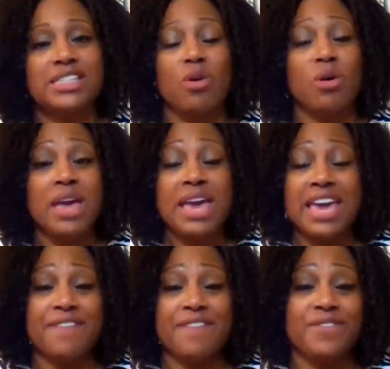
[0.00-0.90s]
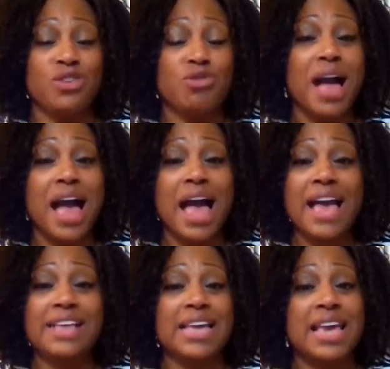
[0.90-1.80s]
So if you
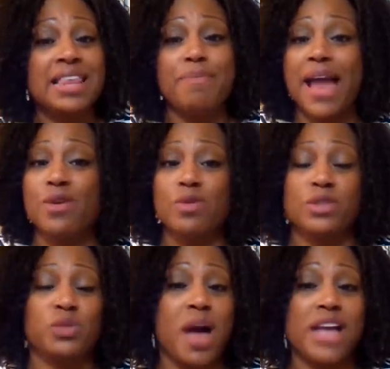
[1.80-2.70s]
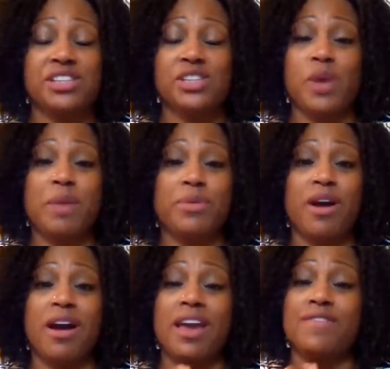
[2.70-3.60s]
guys, anybody who's watching this webinar,